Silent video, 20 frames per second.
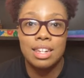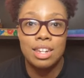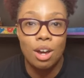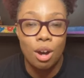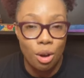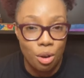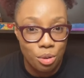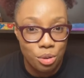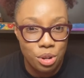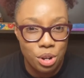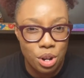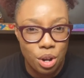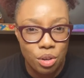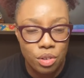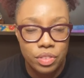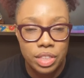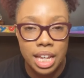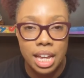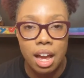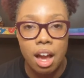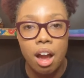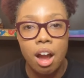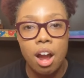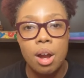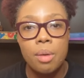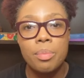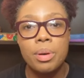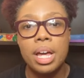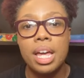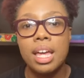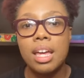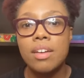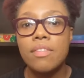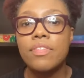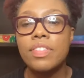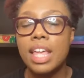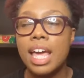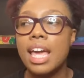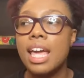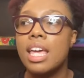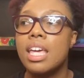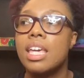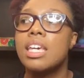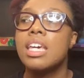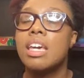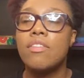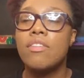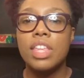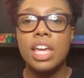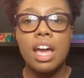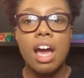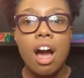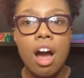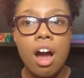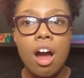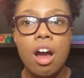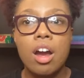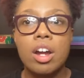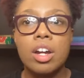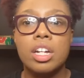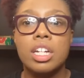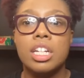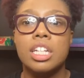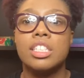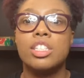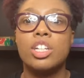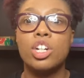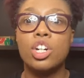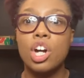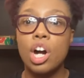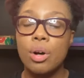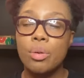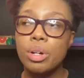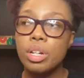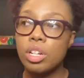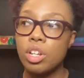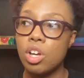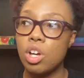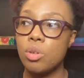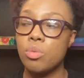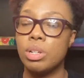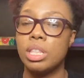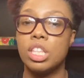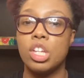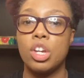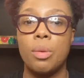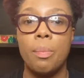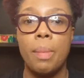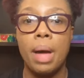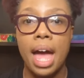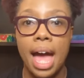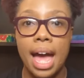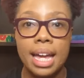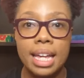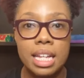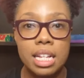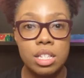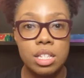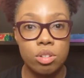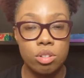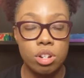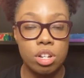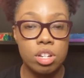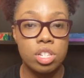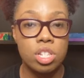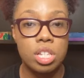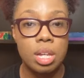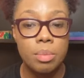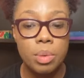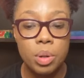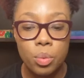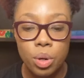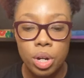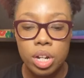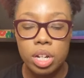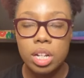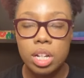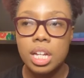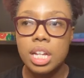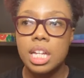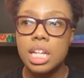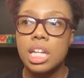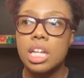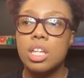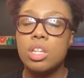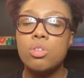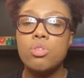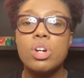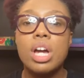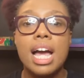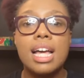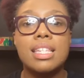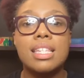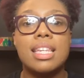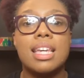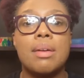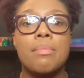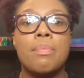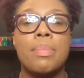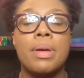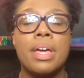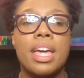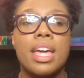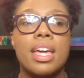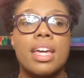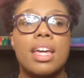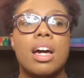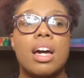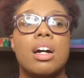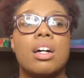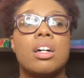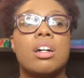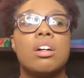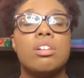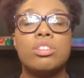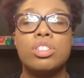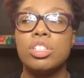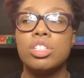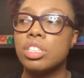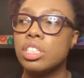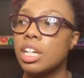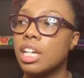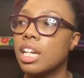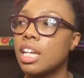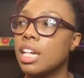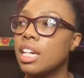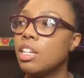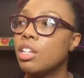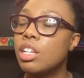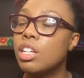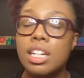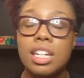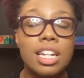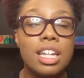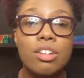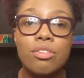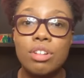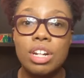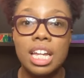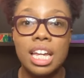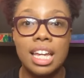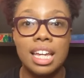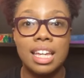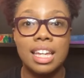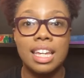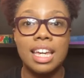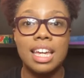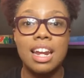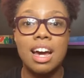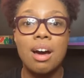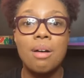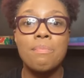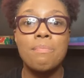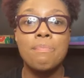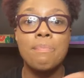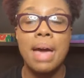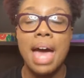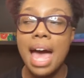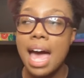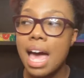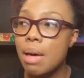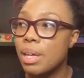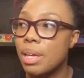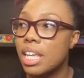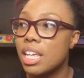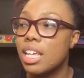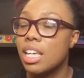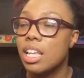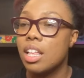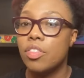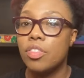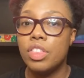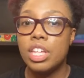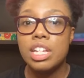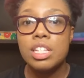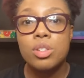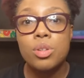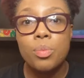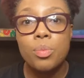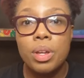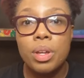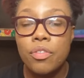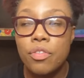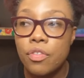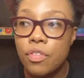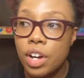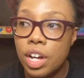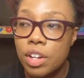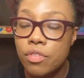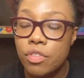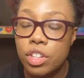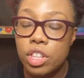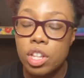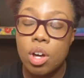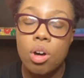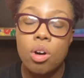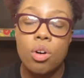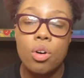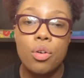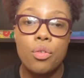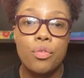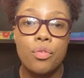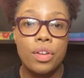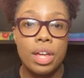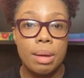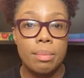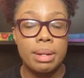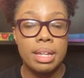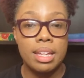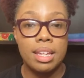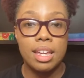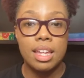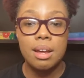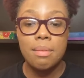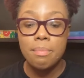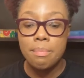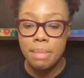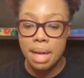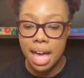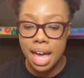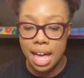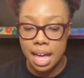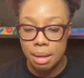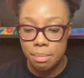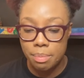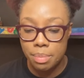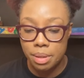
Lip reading: don't know if they are, but if they are, to go along with their packets or their summer work, you guys can pick a culture study. You literally get a mat. This will be fun for the whole family. Get a mat